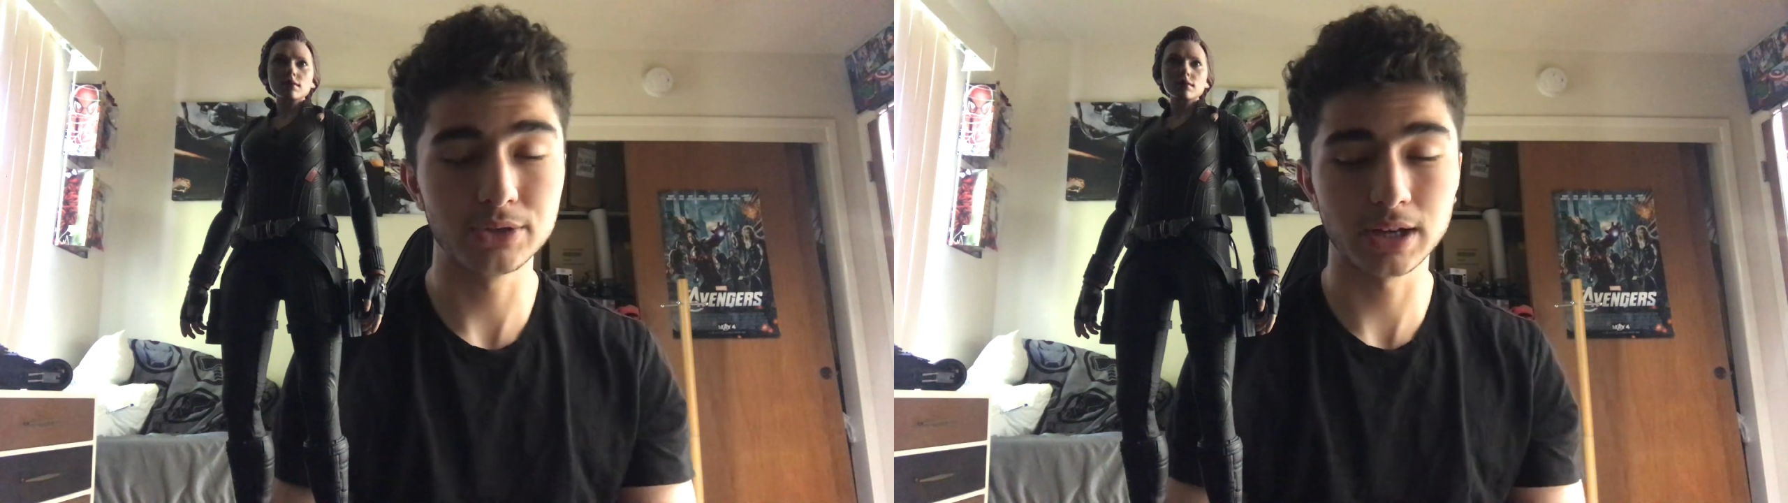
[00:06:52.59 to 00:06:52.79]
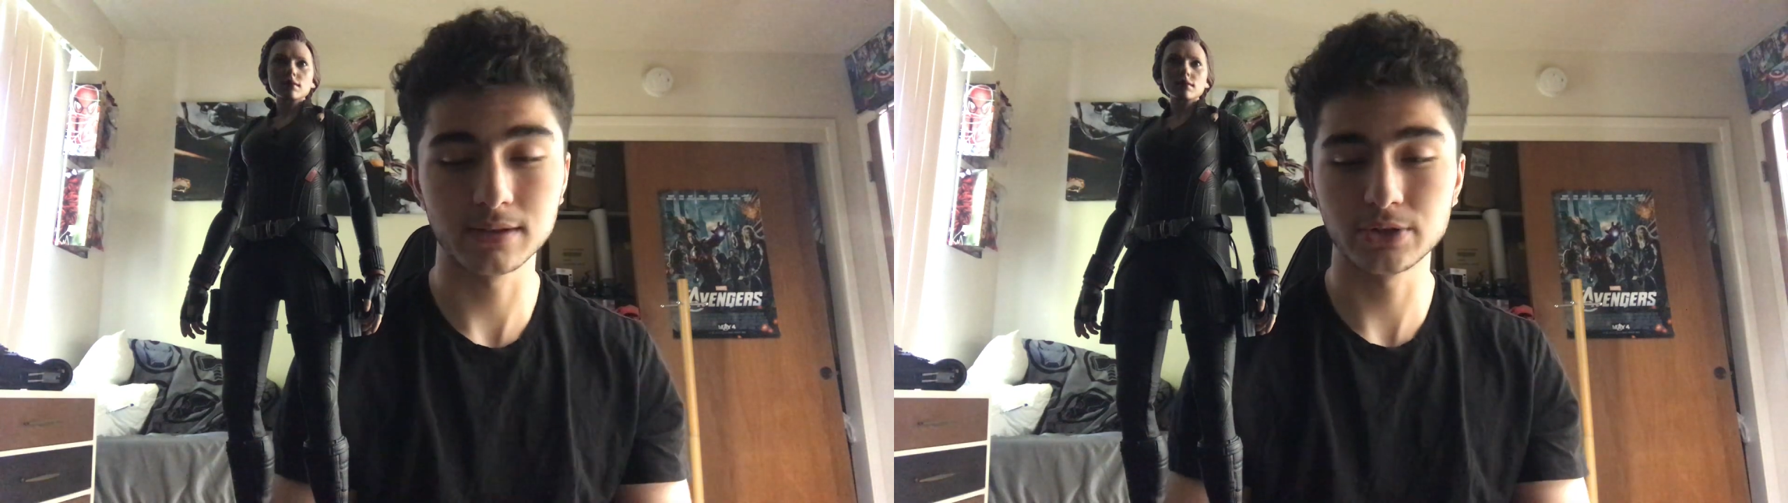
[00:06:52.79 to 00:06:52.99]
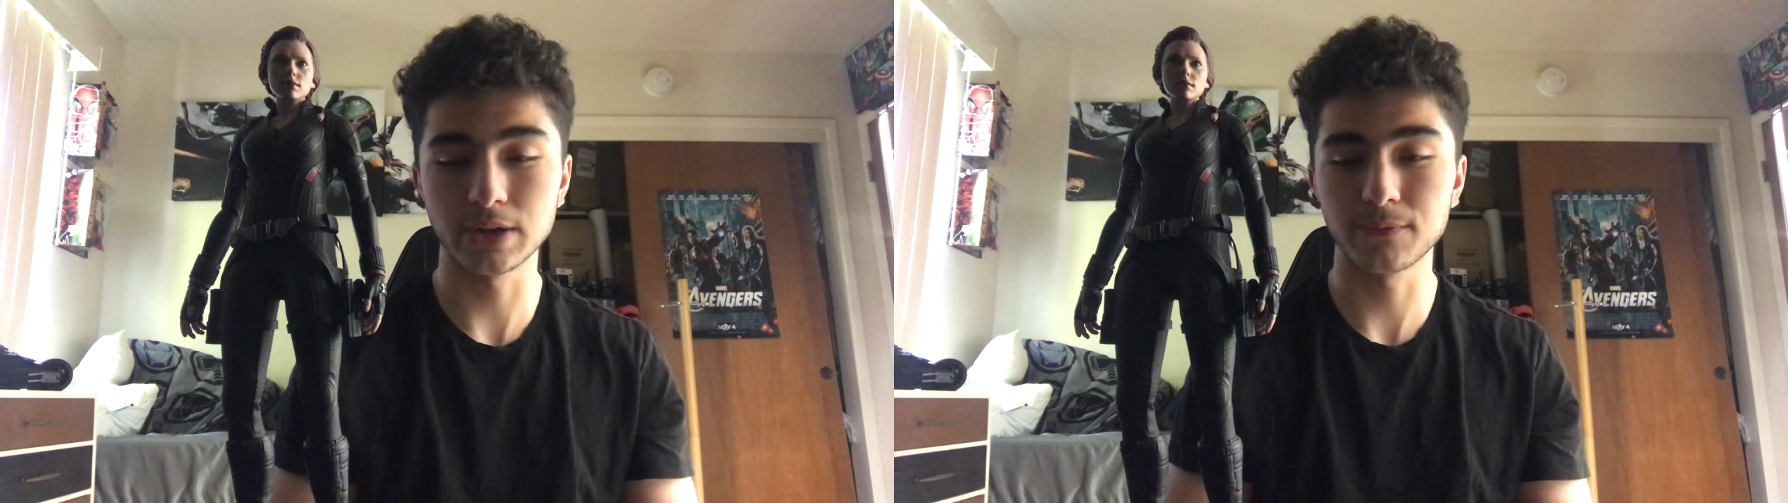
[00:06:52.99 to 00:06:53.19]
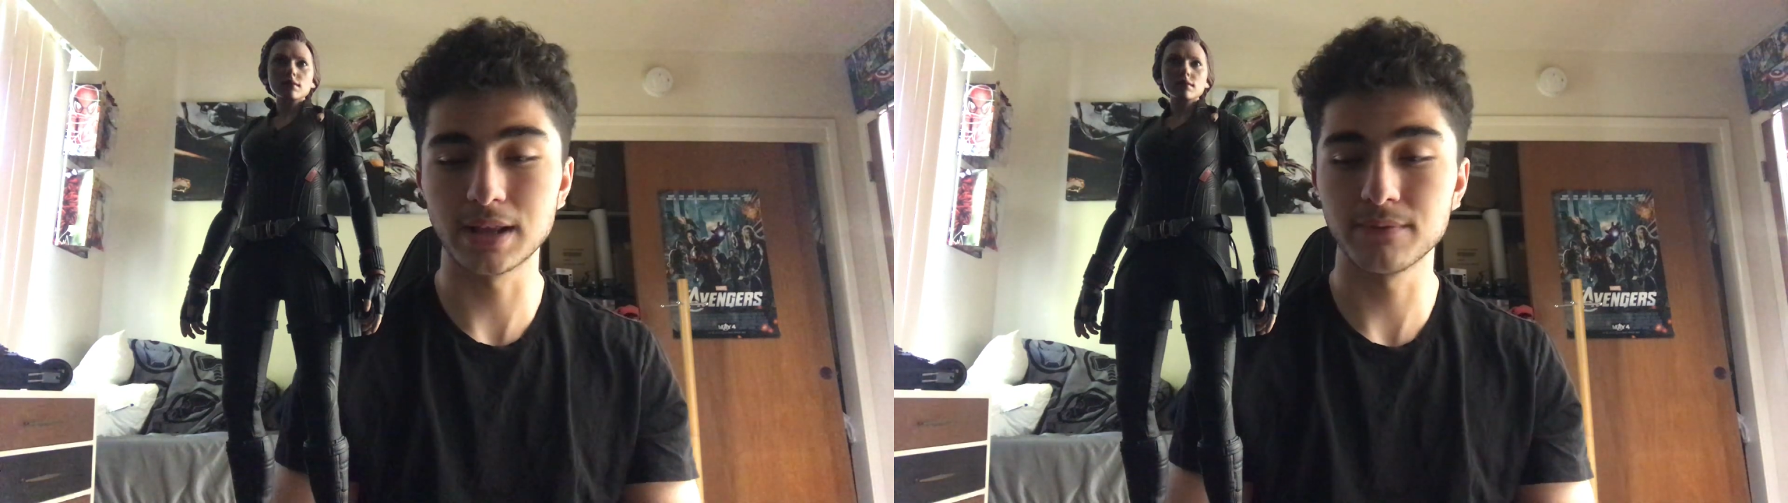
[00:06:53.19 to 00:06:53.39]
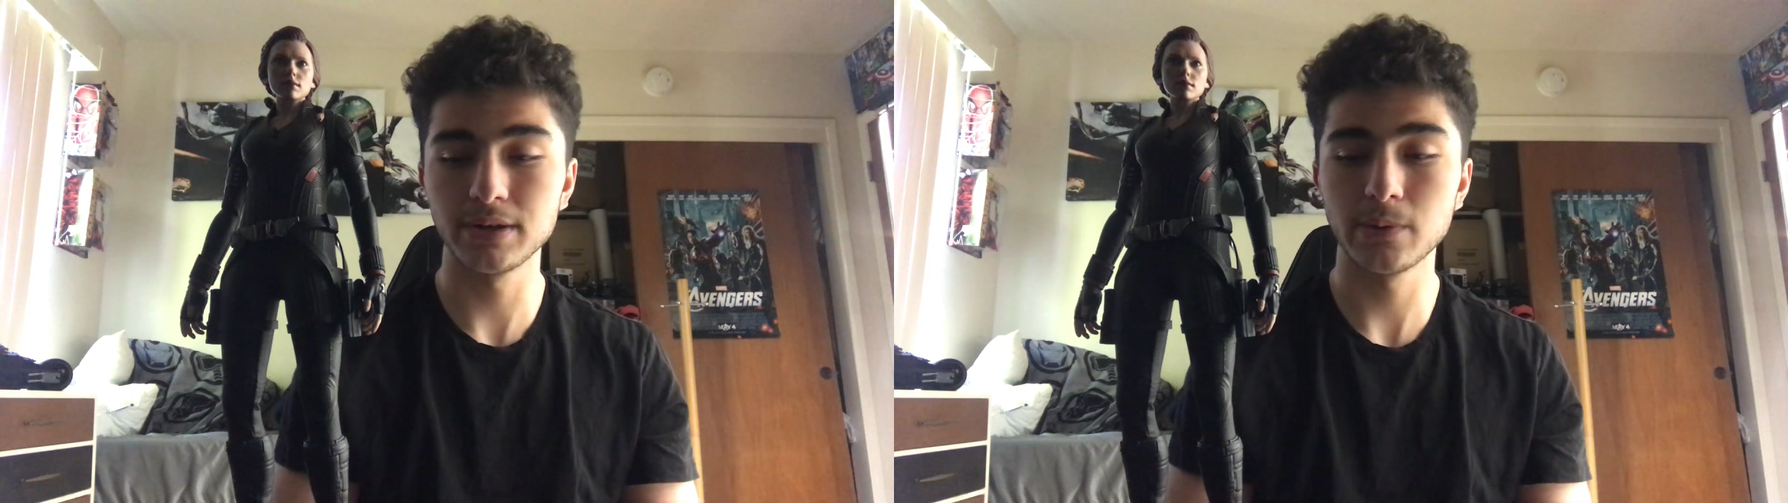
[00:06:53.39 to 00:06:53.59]
Check for
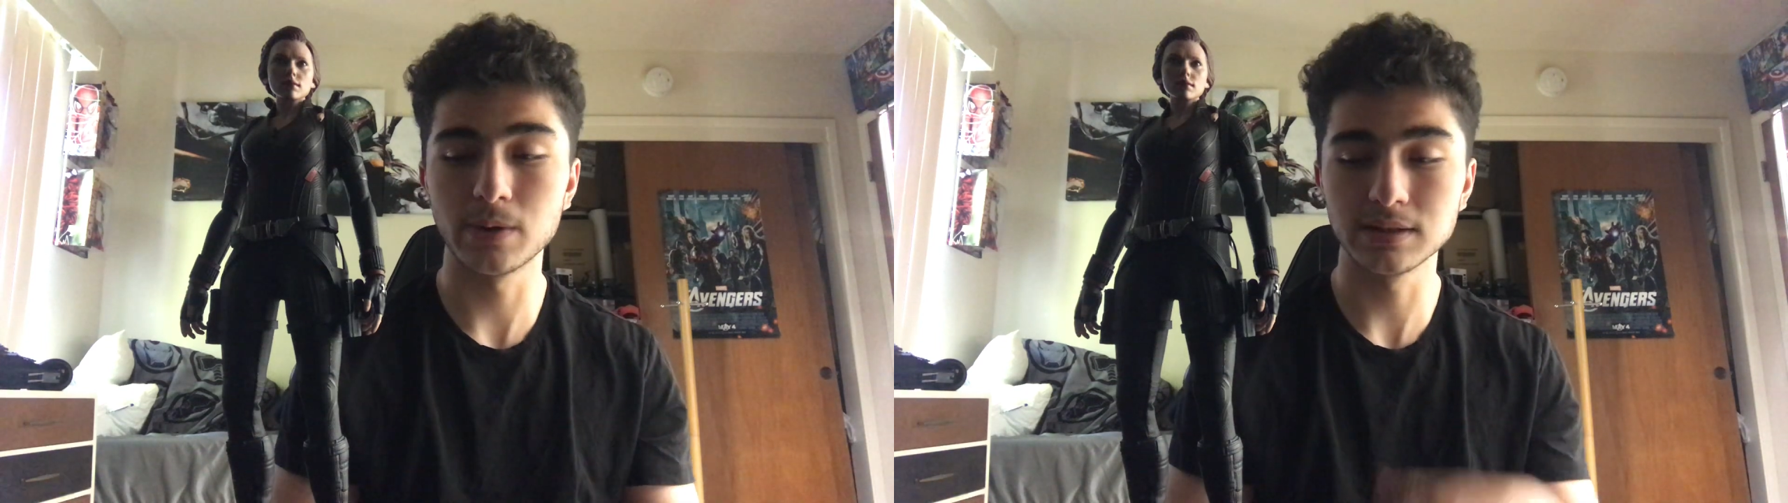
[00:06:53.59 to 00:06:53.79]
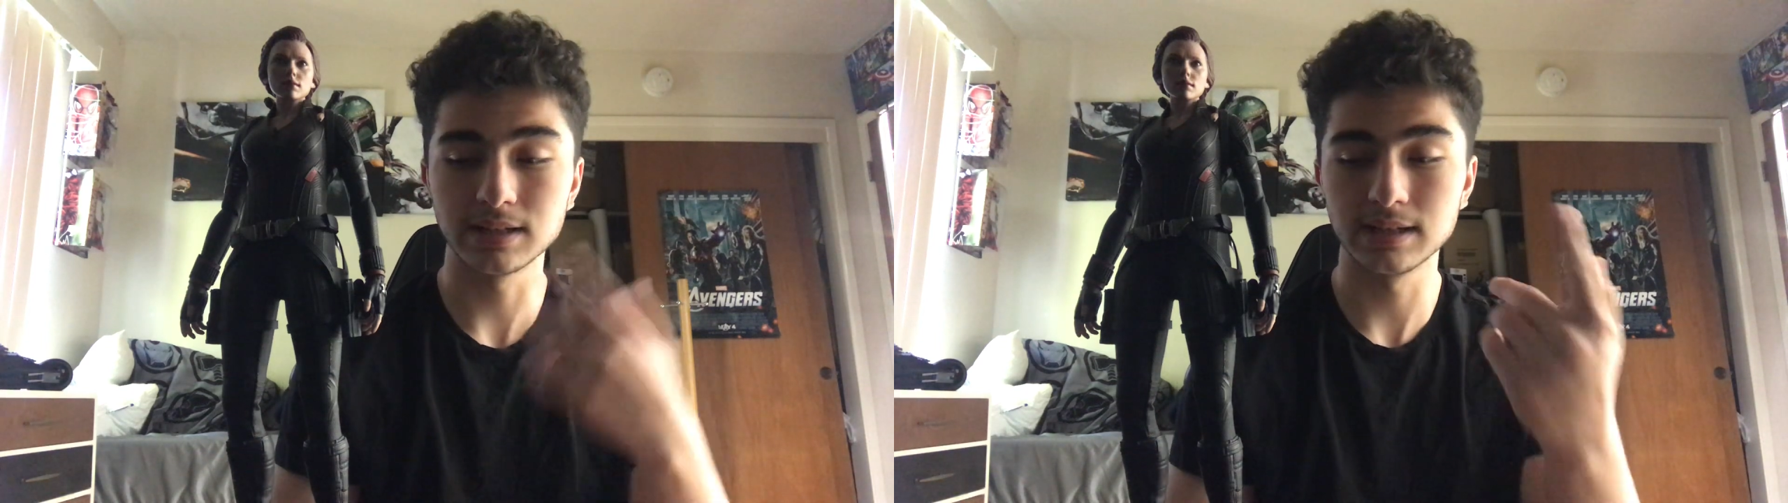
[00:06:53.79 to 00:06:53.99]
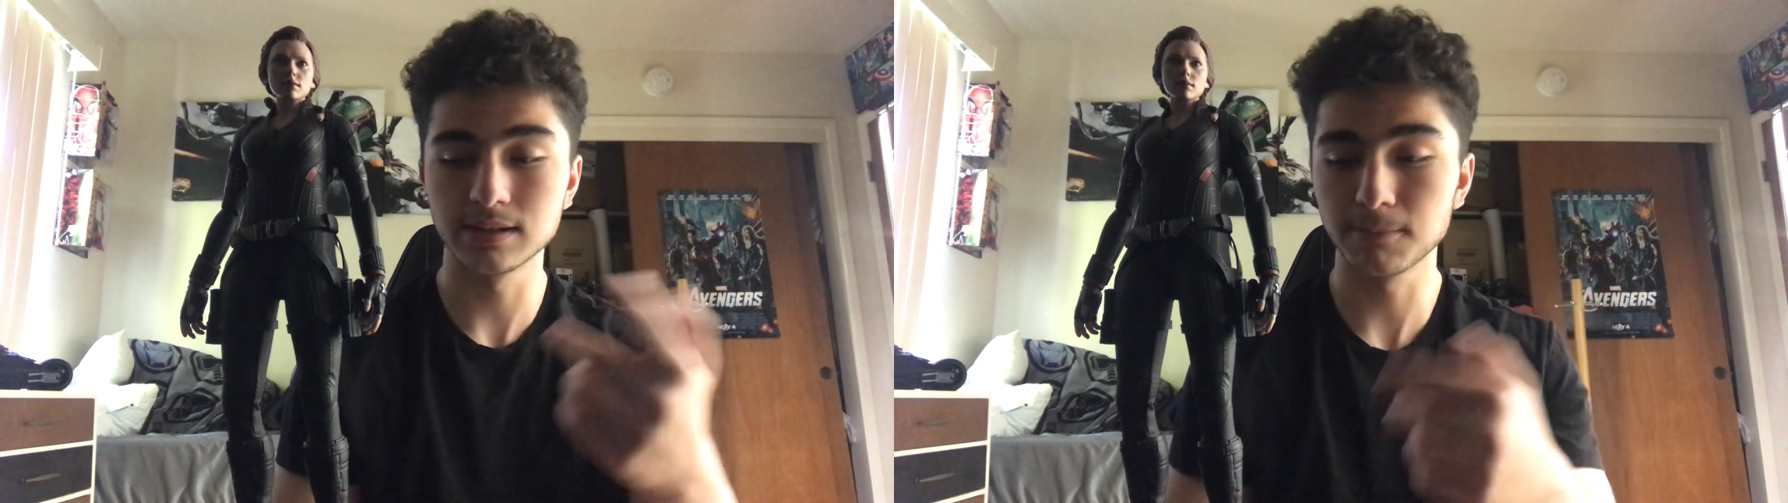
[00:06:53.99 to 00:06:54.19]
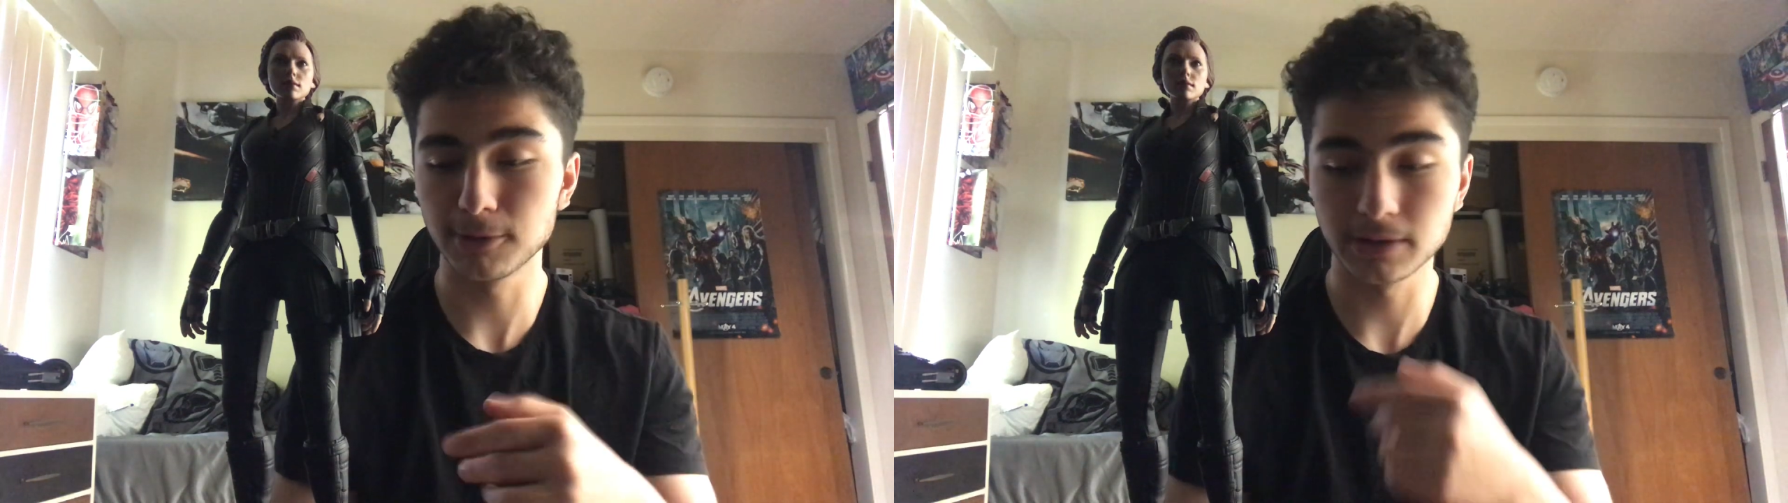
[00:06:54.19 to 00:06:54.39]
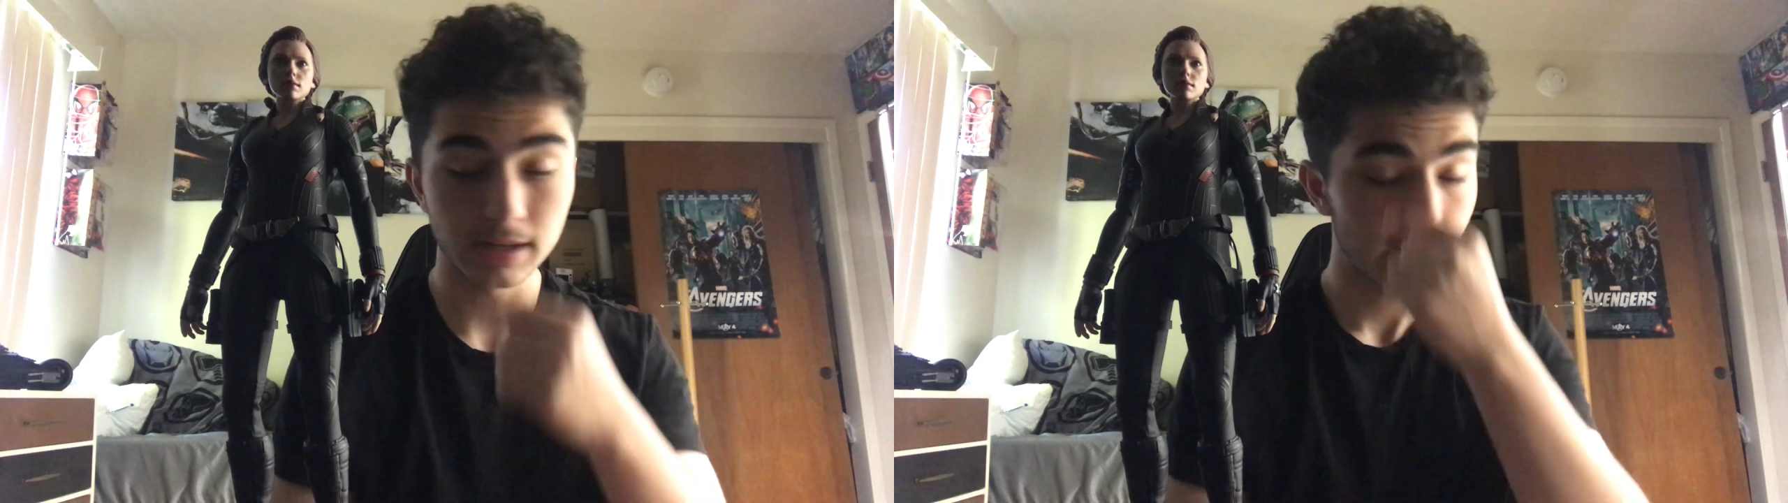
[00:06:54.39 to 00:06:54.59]
that video once that is
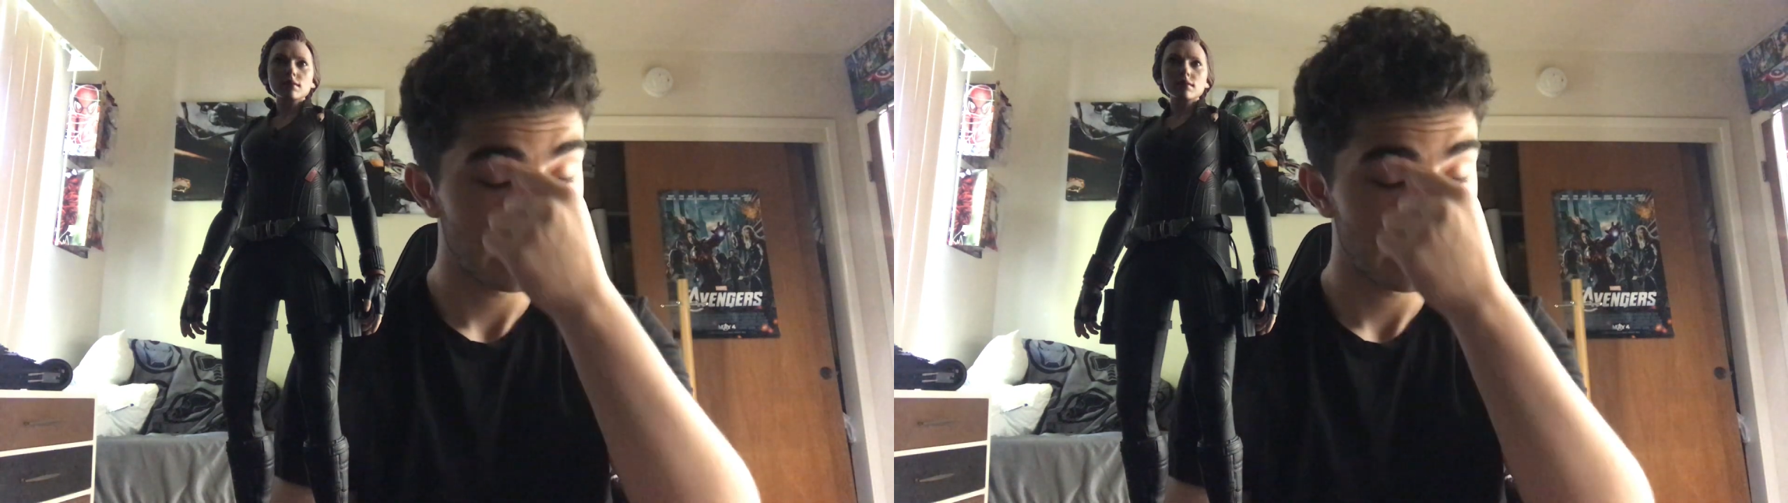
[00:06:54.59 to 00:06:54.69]
uploaded.